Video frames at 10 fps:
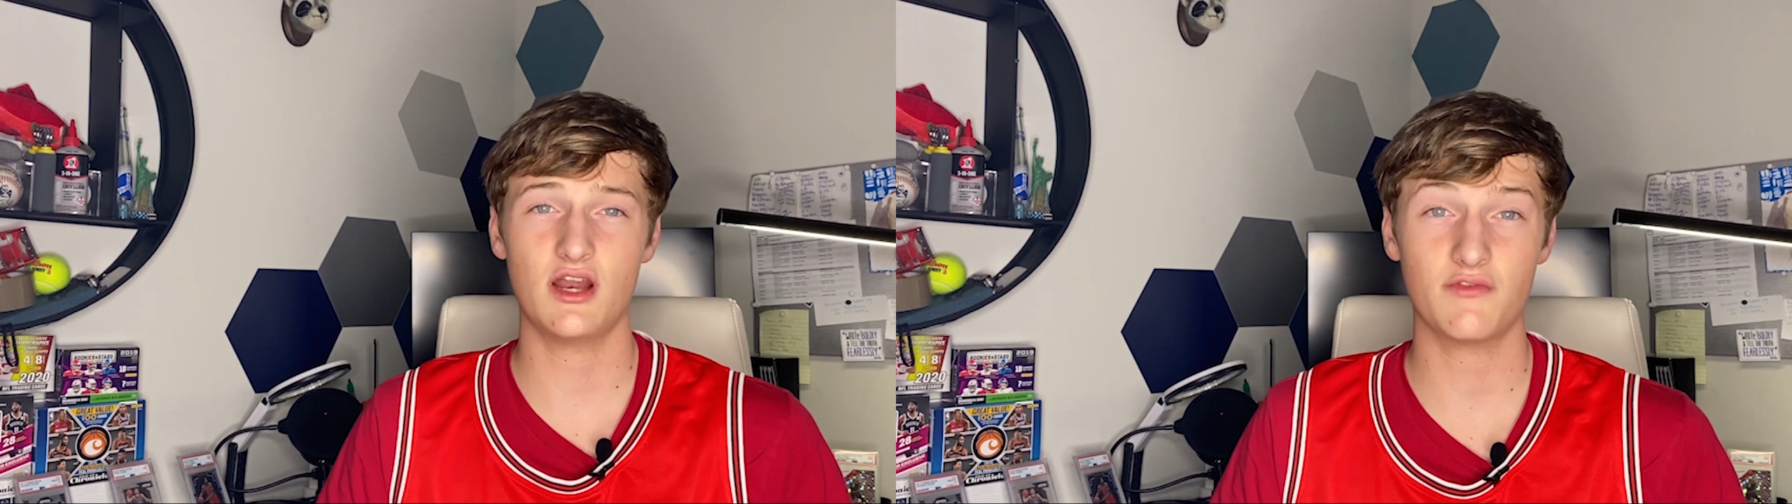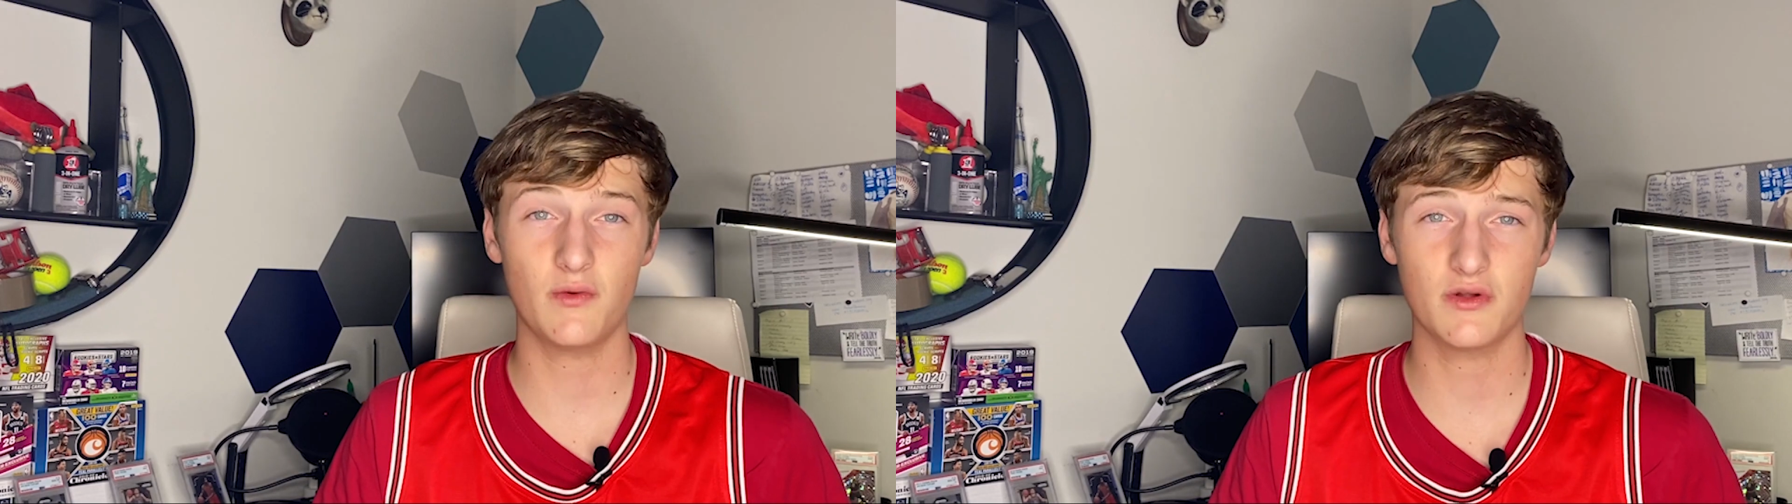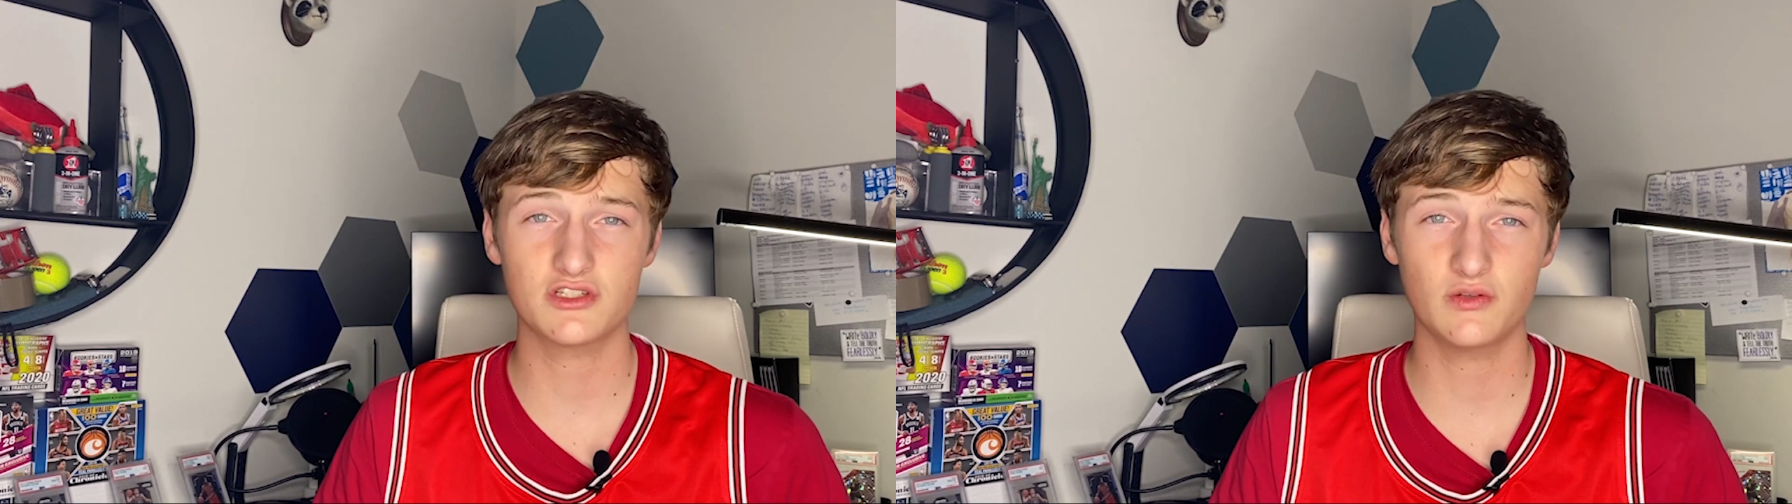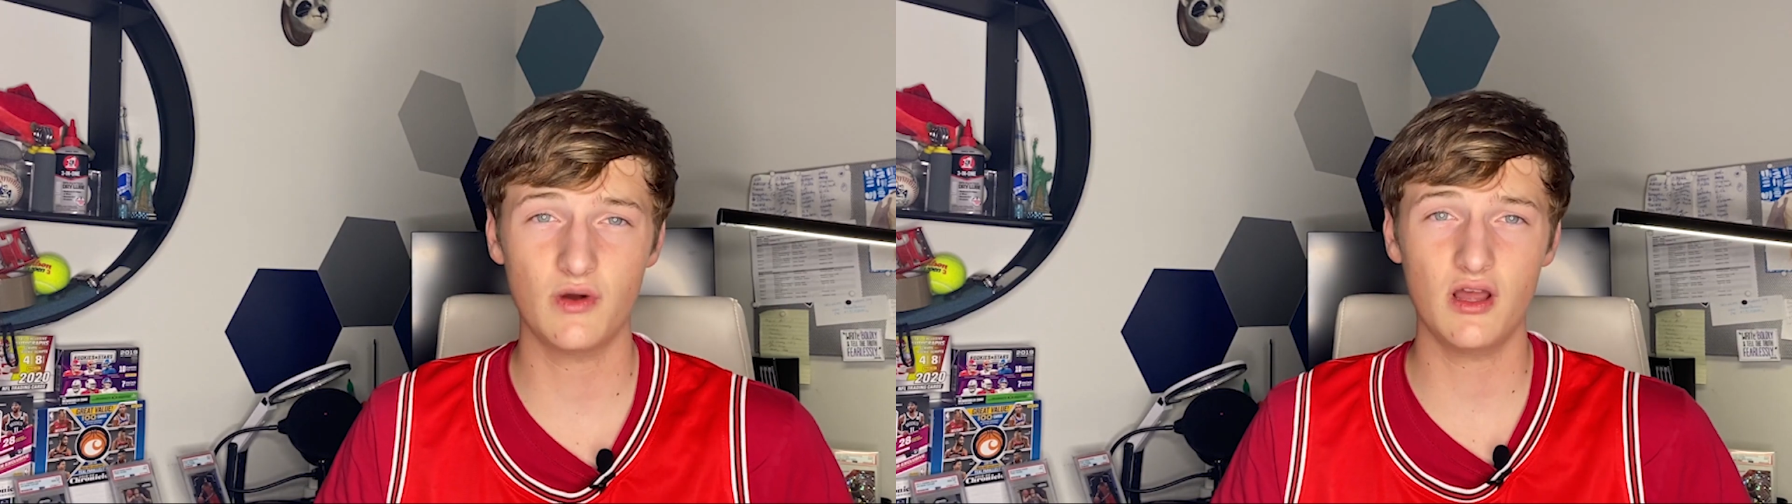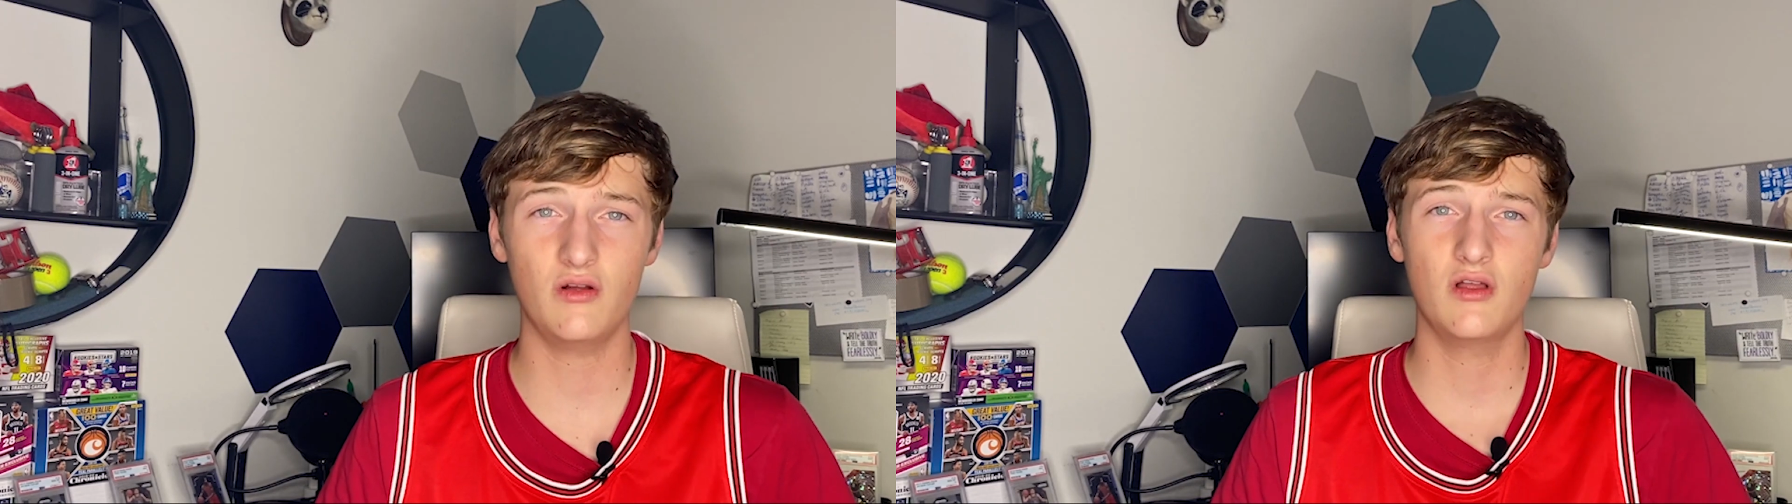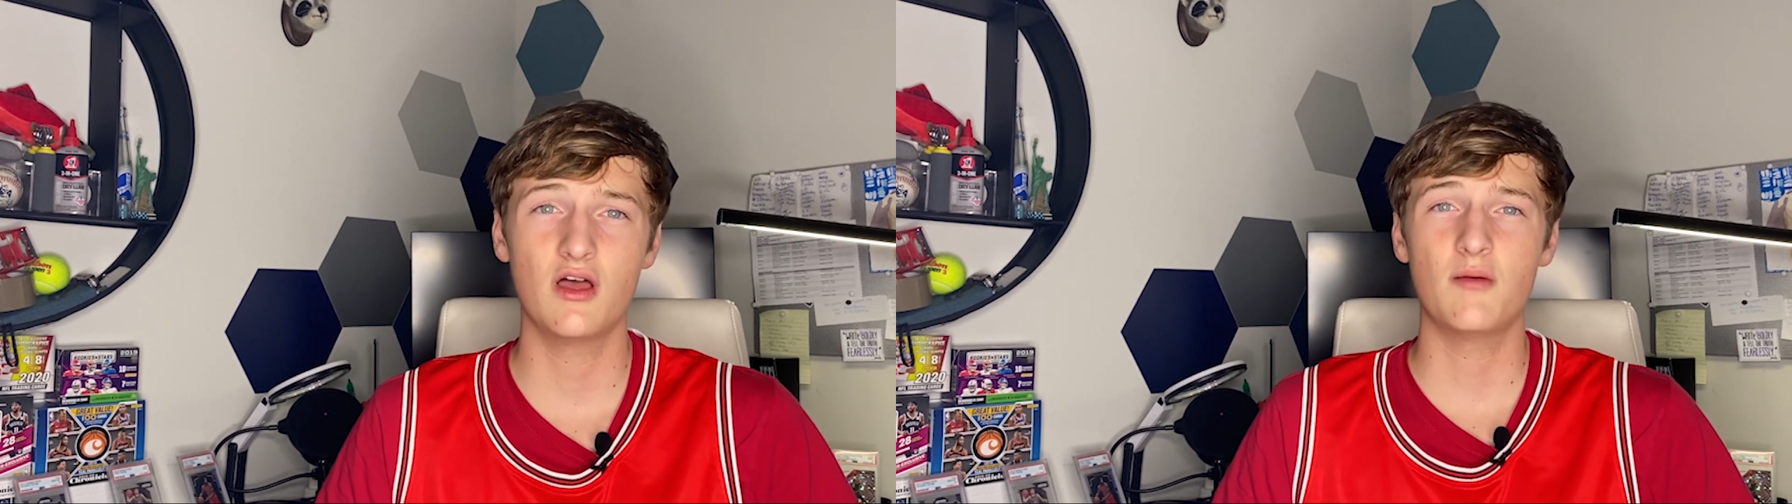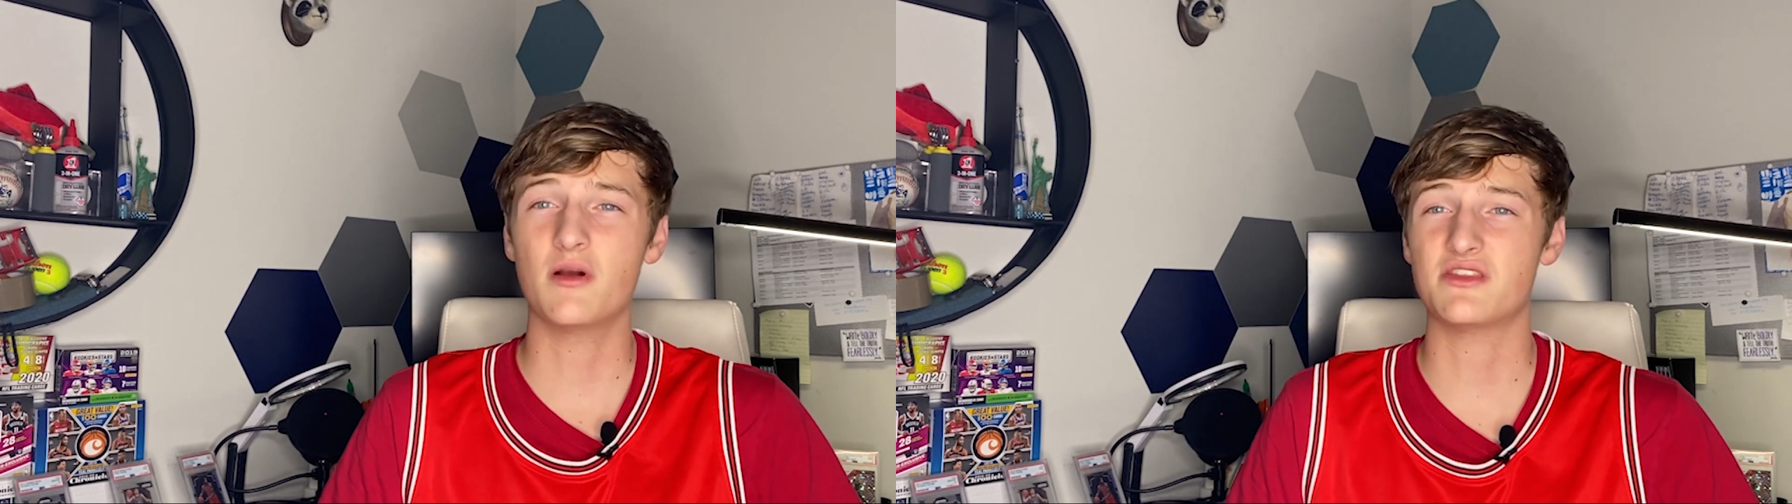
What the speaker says: every once in a while, but